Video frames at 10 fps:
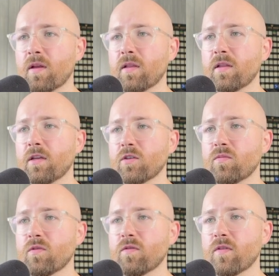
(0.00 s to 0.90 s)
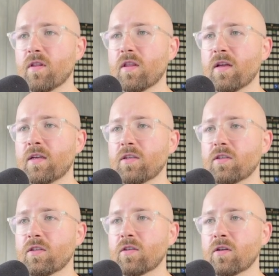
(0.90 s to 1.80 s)
Let's move
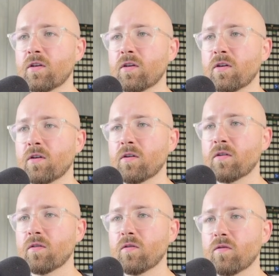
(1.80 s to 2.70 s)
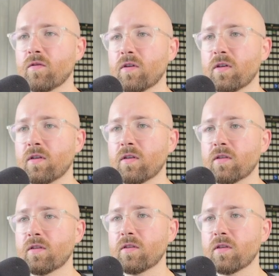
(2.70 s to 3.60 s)
this over
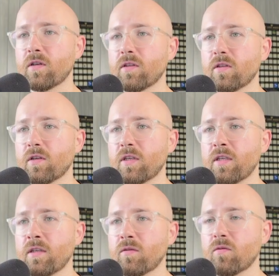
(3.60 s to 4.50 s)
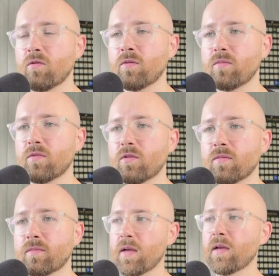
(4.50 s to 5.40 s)
to under here. Whoops.
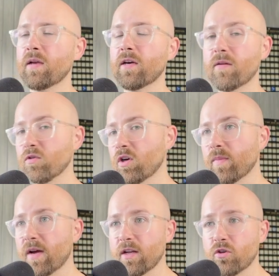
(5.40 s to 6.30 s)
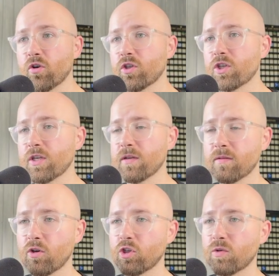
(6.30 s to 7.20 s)
And I'm doing a bit of a dodgy
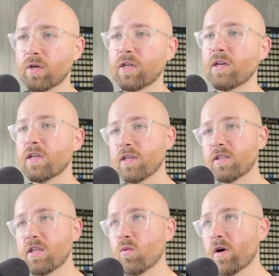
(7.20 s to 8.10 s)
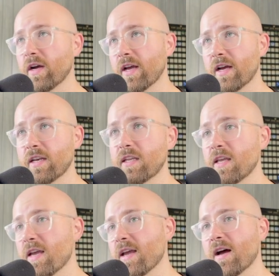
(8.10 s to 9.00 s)
one here. You can see why I need
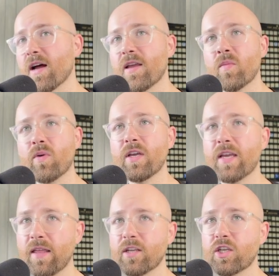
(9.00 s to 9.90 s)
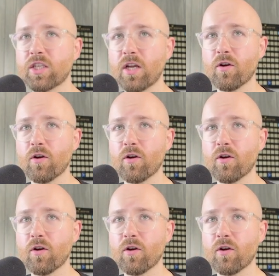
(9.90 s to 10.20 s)
AI, but you get the gist of how it